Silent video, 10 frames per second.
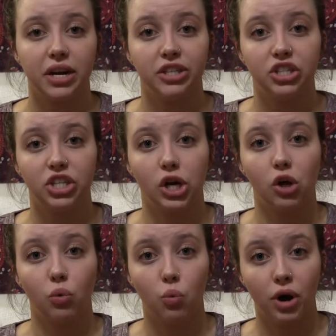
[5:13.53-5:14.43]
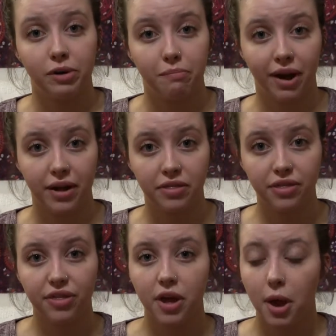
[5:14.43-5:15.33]
until 1
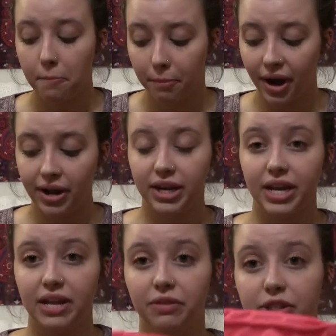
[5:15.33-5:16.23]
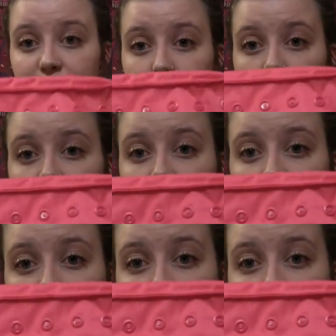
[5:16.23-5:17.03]
month, but in the smallest